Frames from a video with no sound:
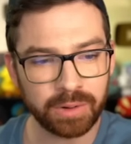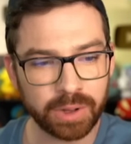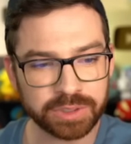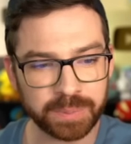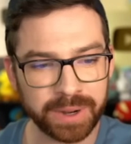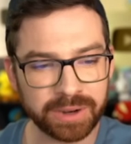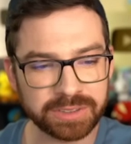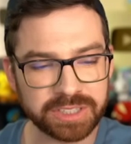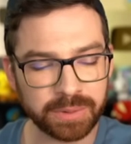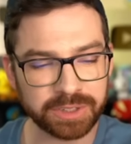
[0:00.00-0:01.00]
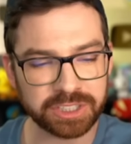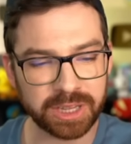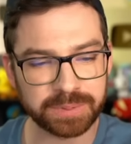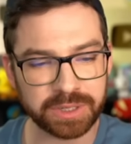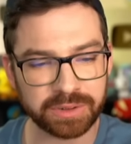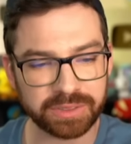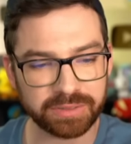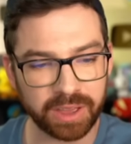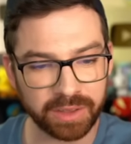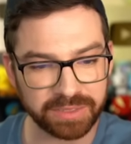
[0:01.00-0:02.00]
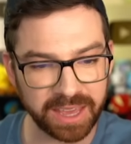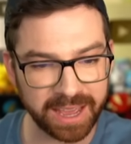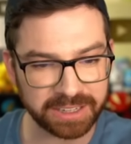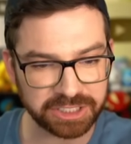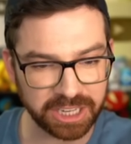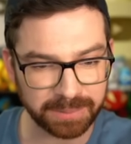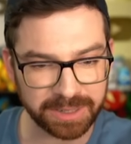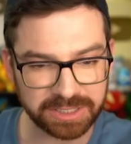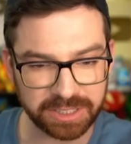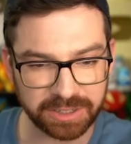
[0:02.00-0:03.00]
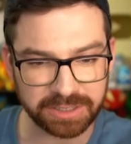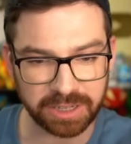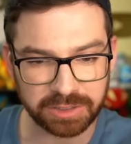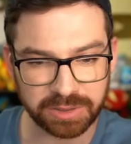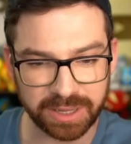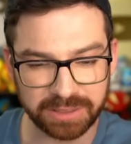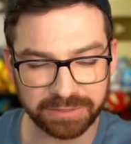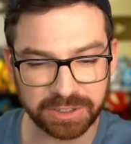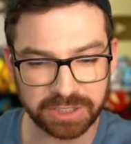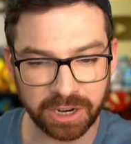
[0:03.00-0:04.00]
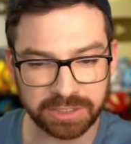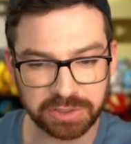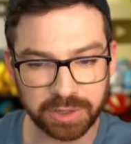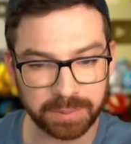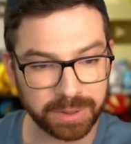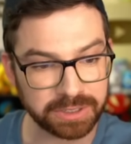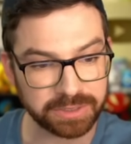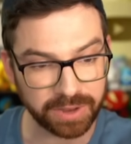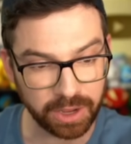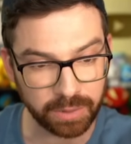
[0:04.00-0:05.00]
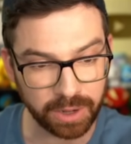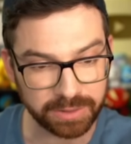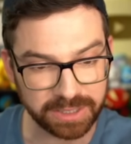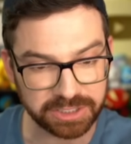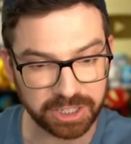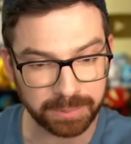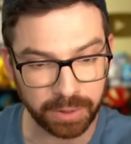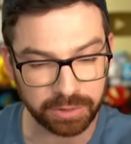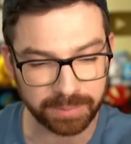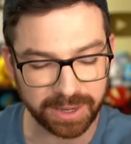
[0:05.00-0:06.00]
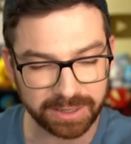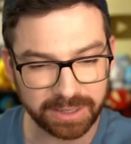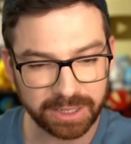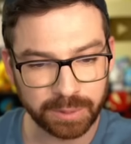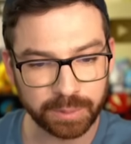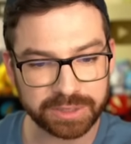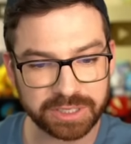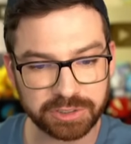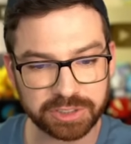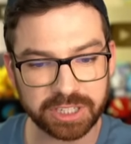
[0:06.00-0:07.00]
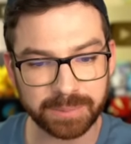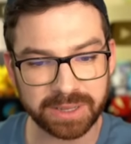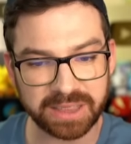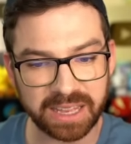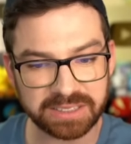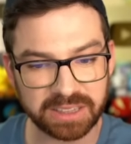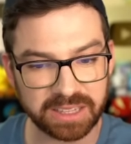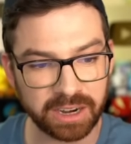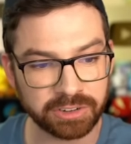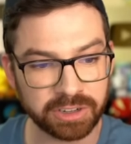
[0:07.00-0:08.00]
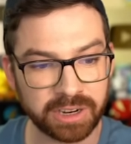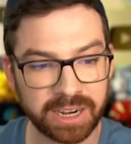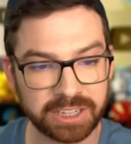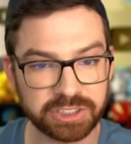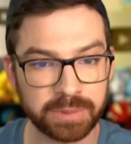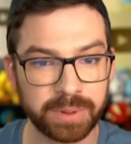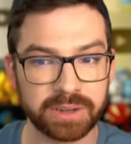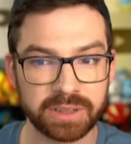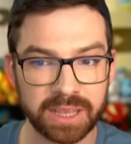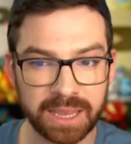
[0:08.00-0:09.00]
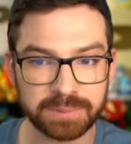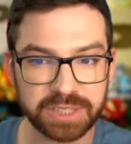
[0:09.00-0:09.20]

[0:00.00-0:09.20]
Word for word: Ho-Oh's appearance, the original episode of the Ash anime series, also had the first on-screen appearance of Ho-Oh, the legendary Pokemon. What's interesting about that is that the character had not actually appeared in the games